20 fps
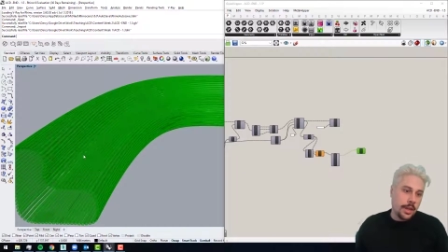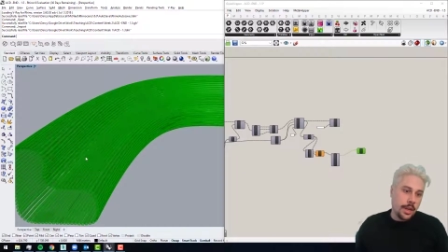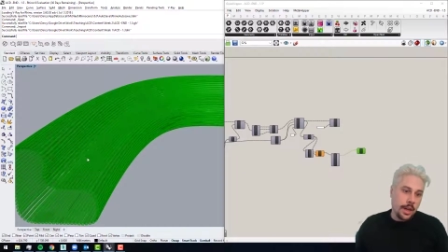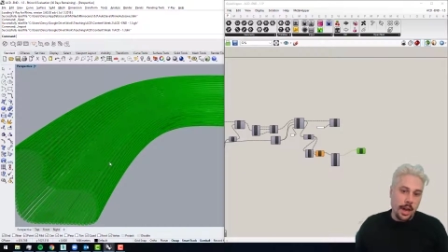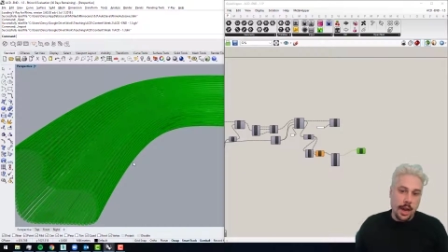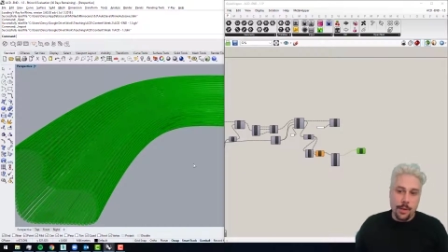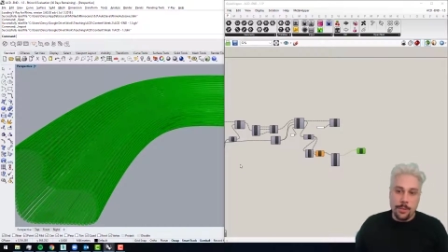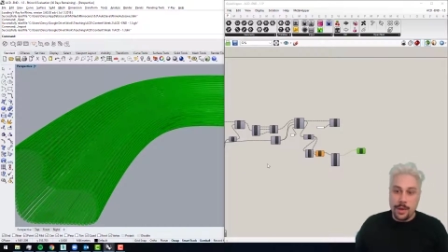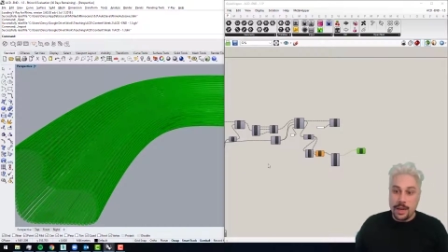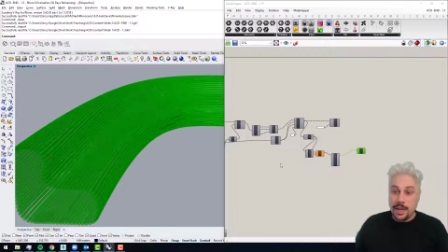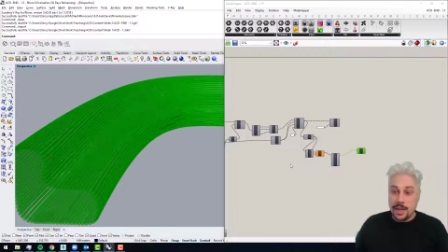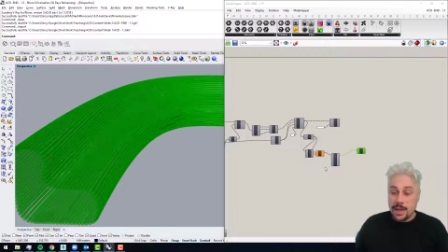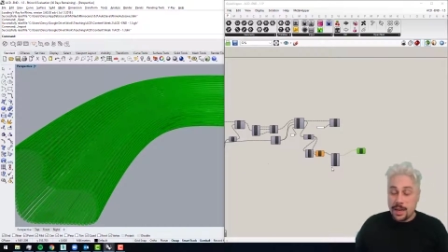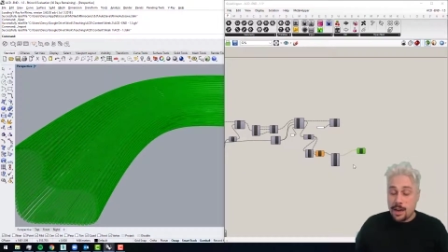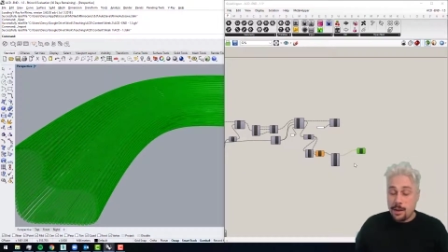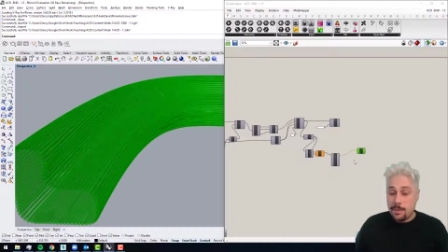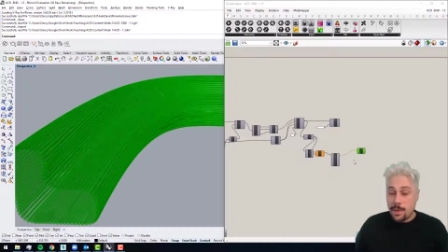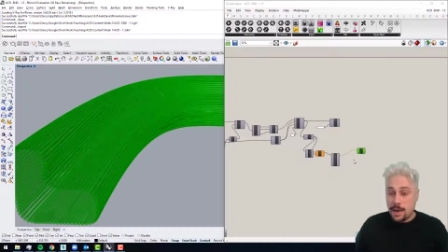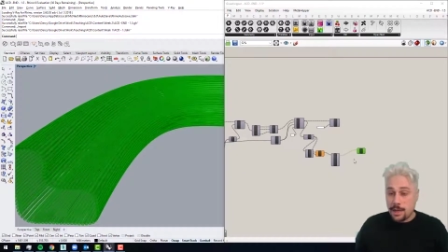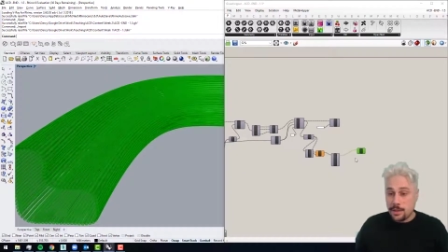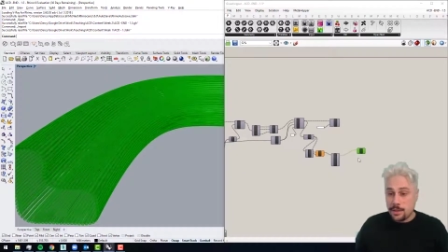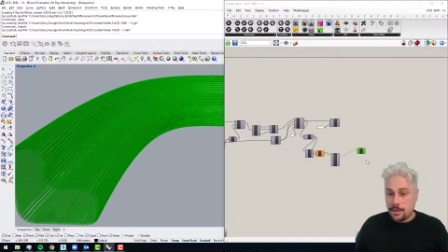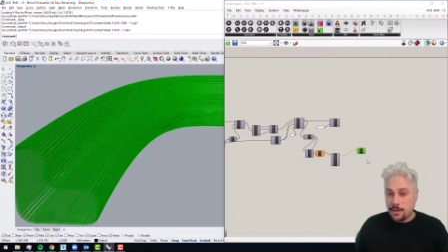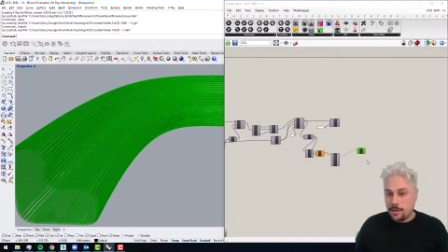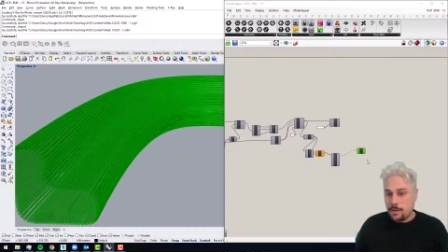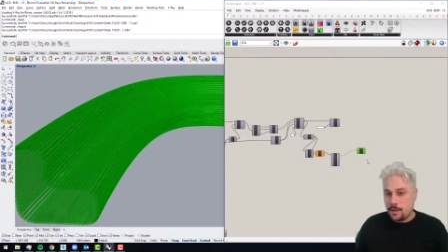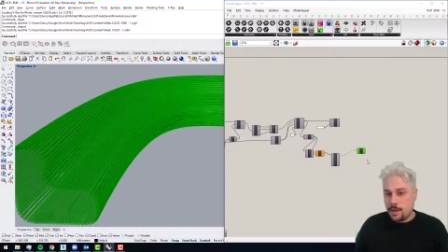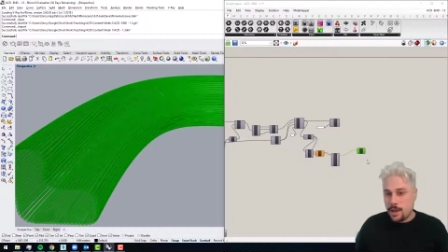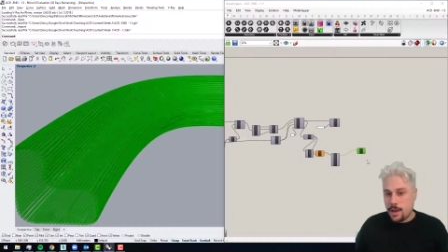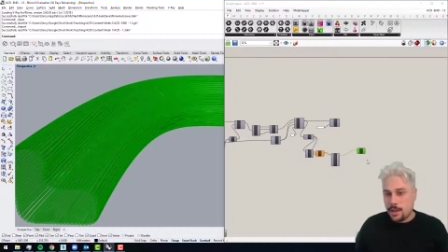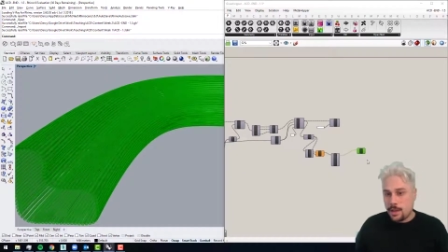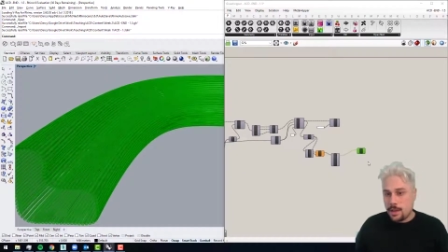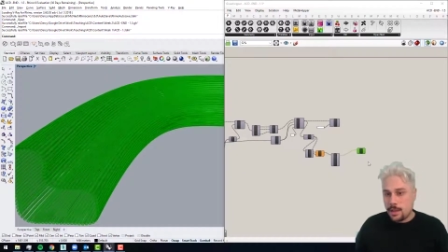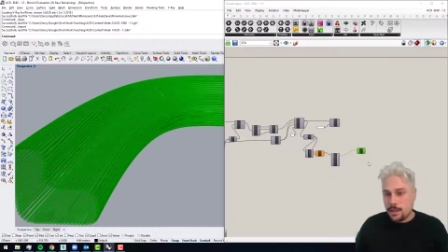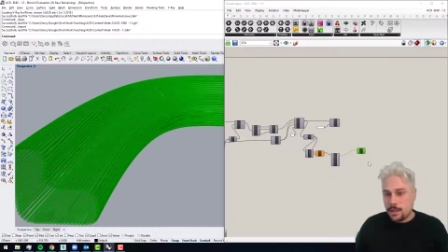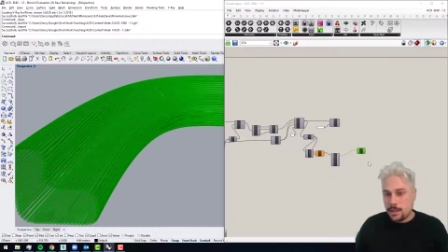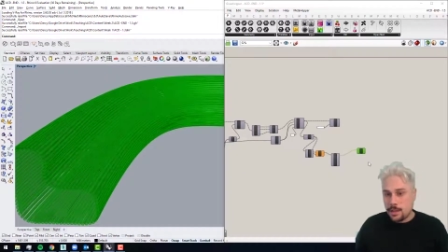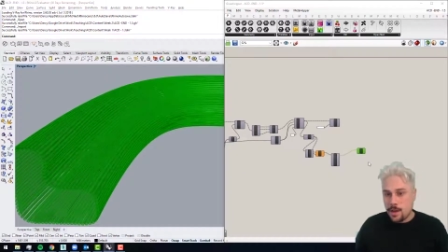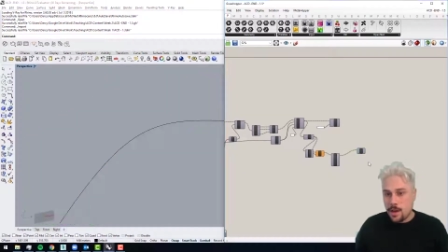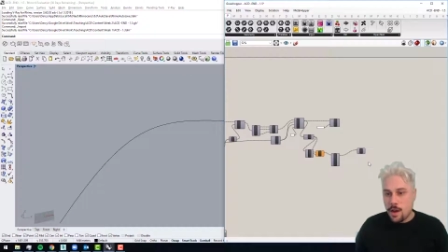we're going to come back to at
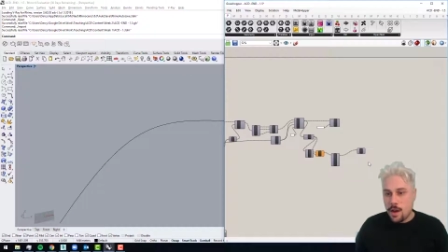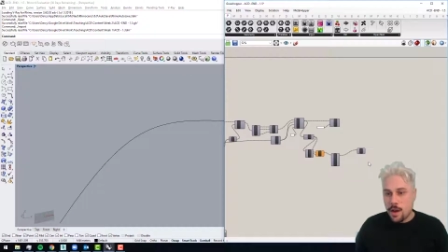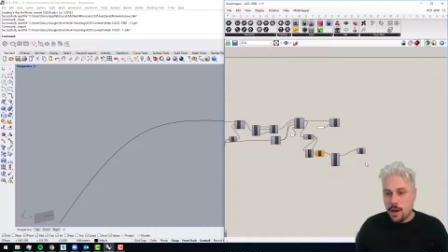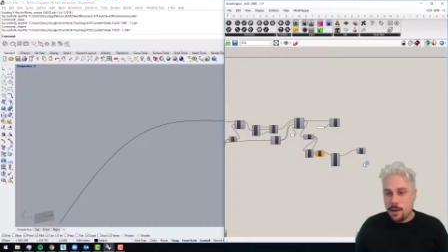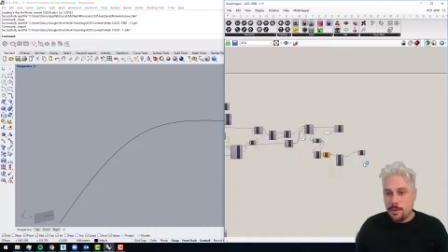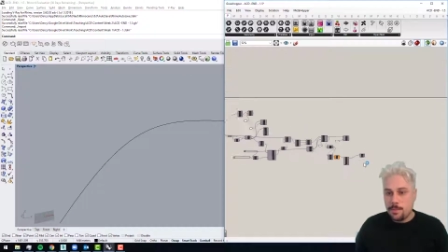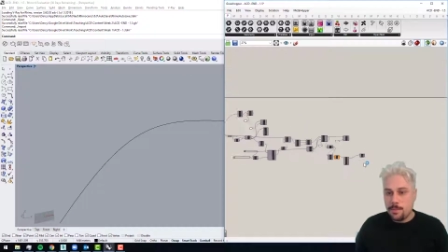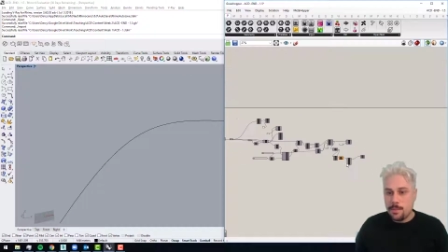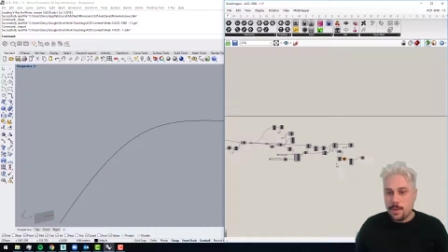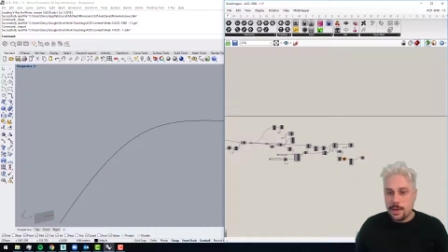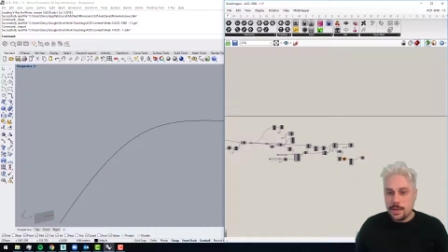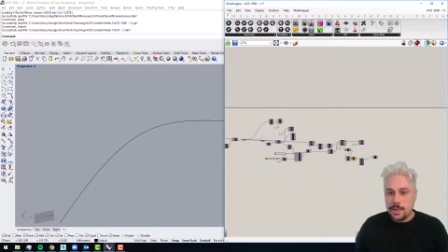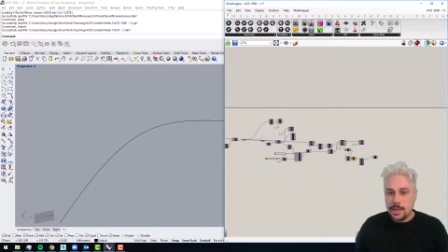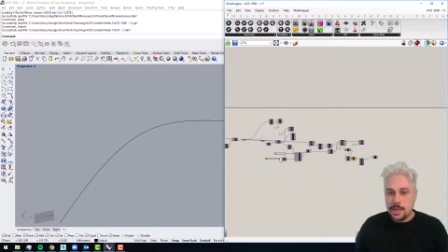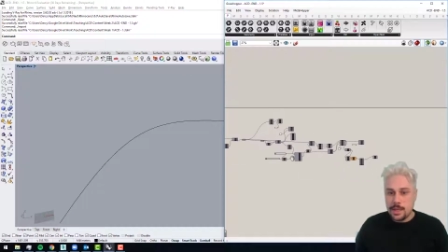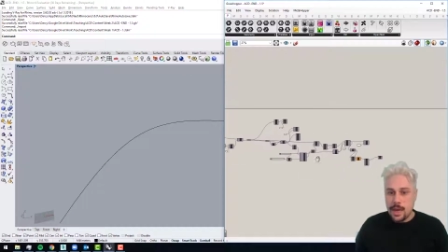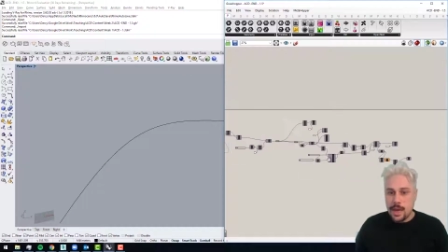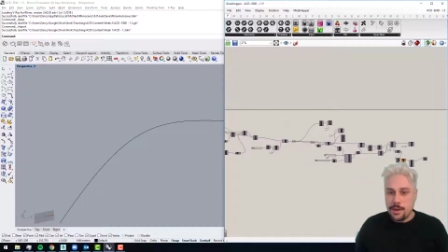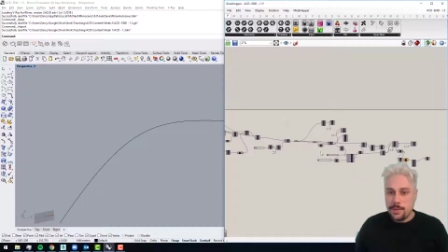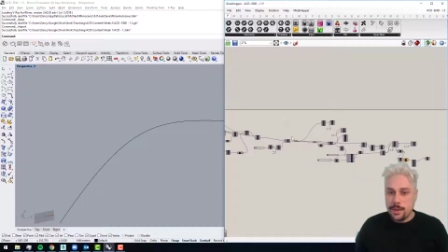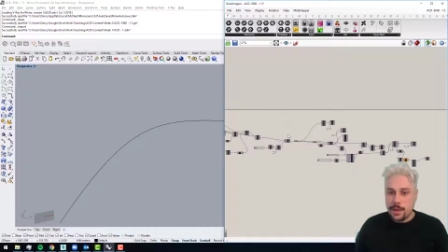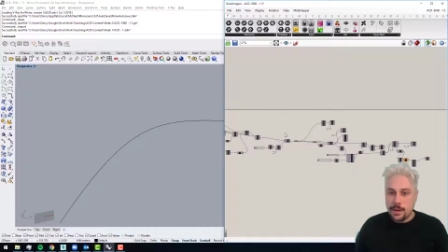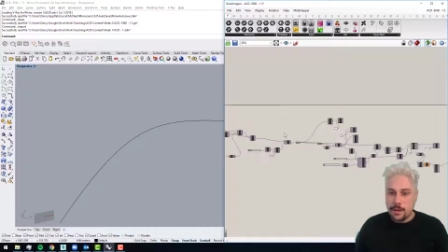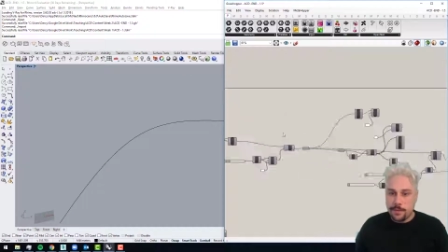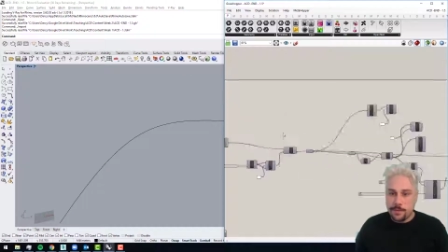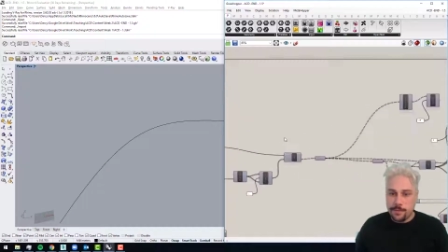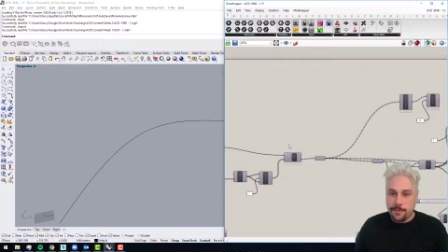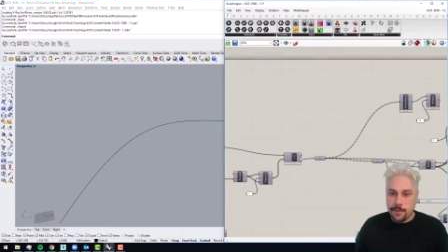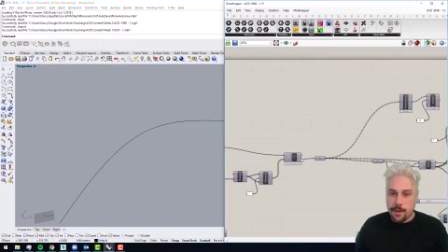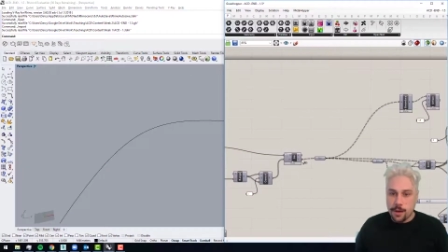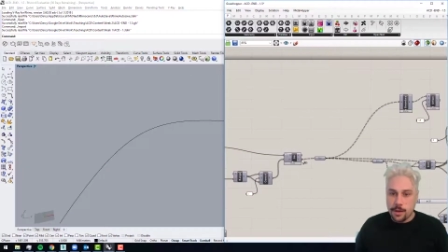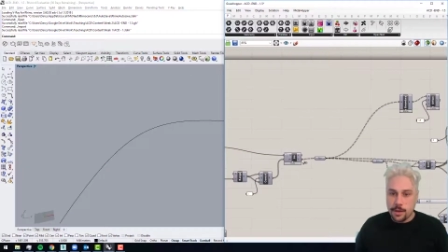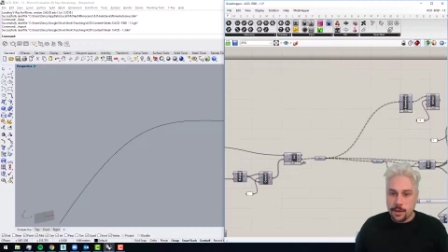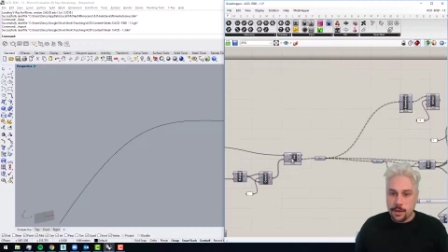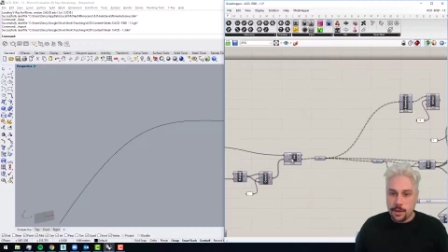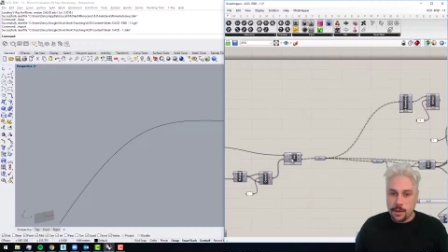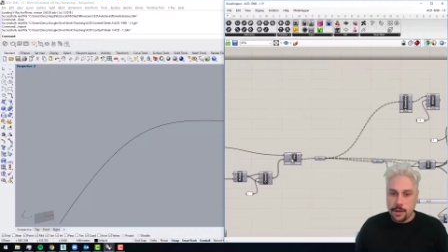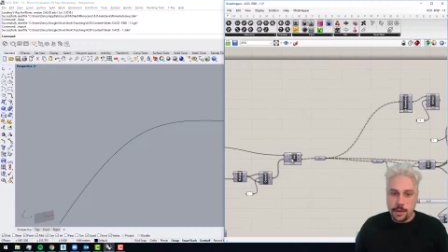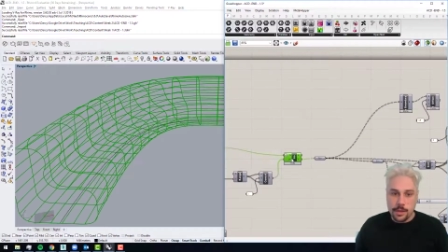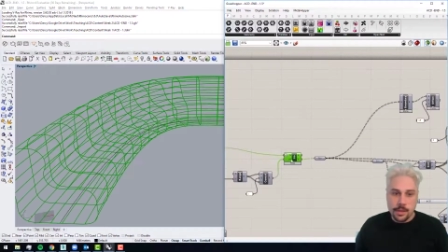another time, but today we're going to
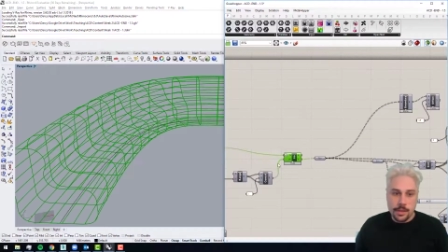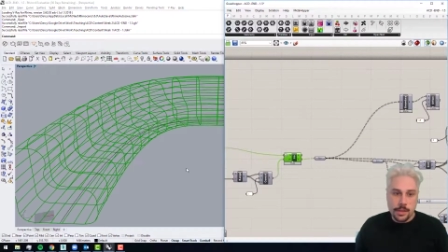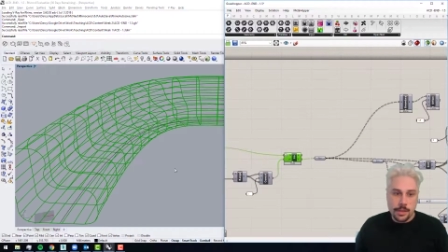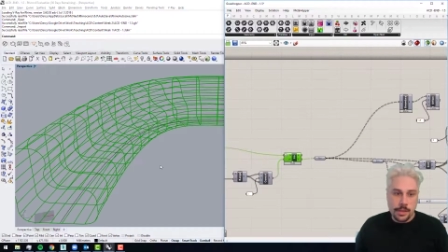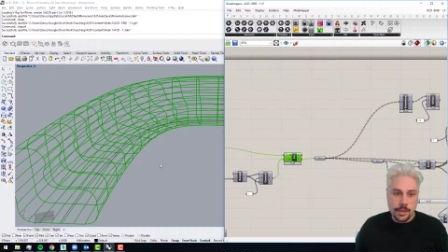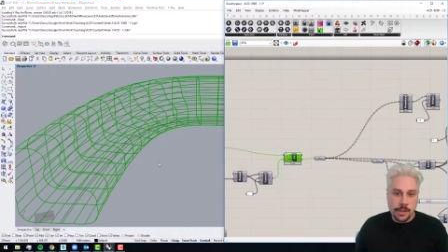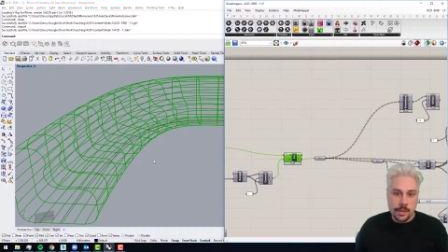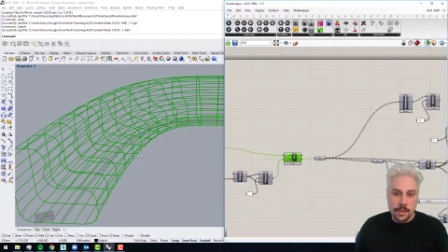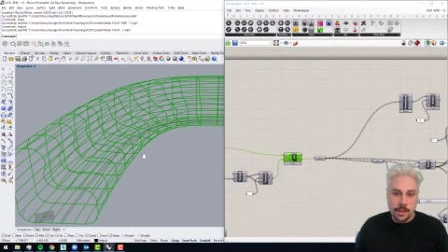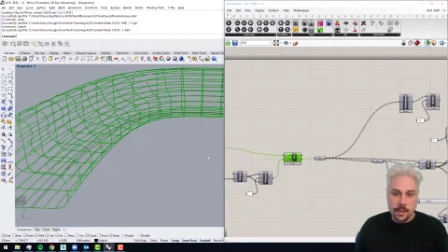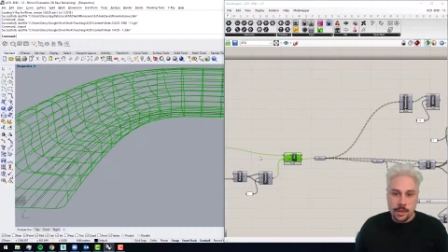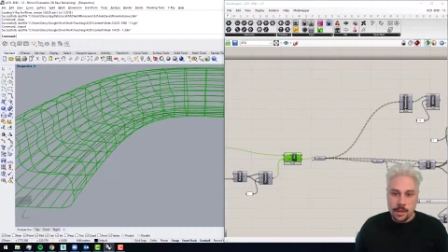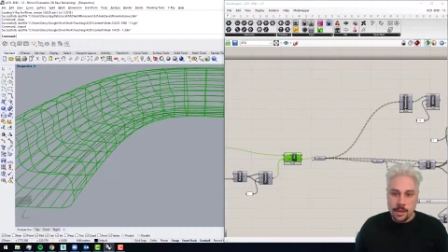focus